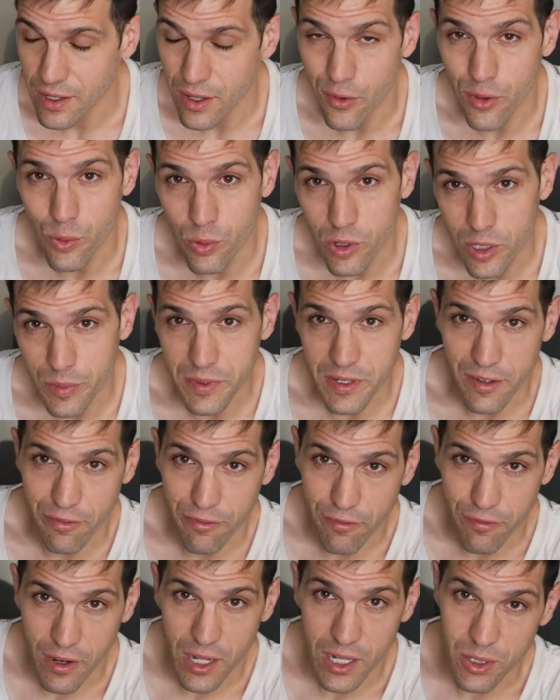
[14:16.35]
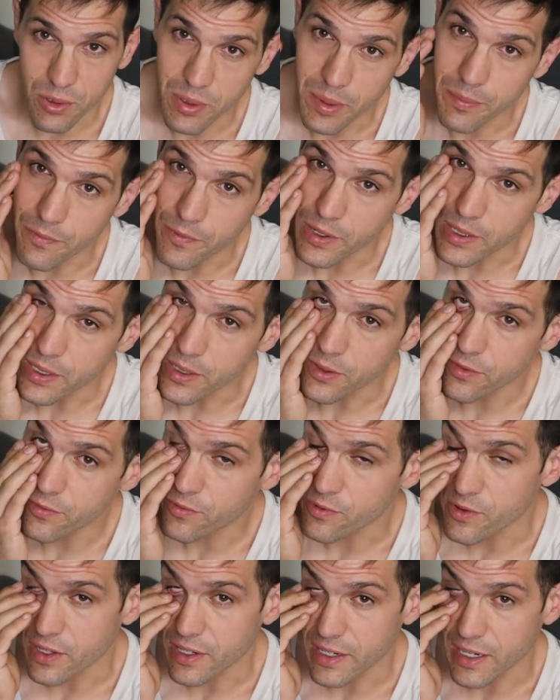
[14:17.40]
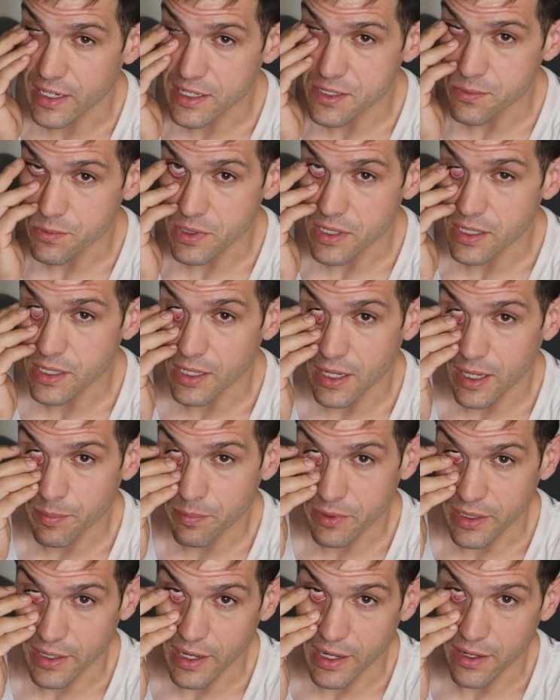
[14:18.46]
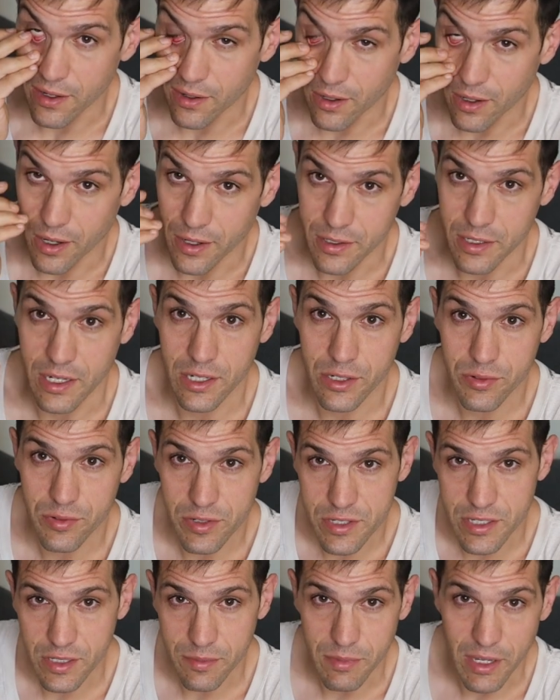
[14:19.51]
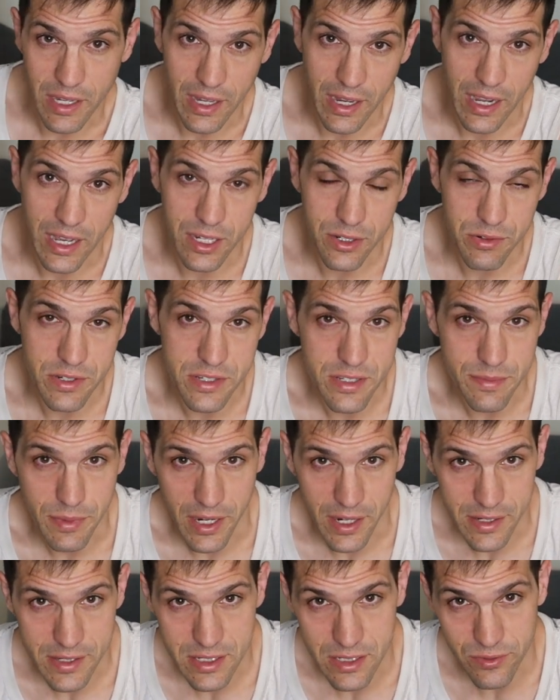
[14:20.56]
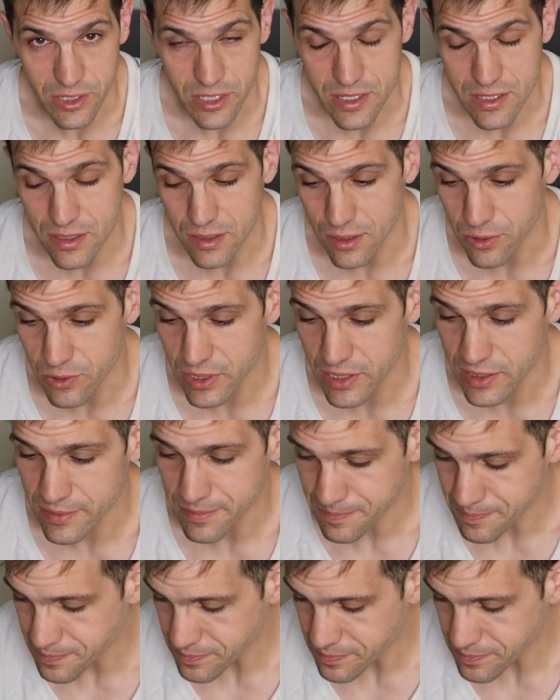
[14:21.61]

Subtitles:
There will be a follow-up video for the next week. I plan on increasing my calories and my activity slowly.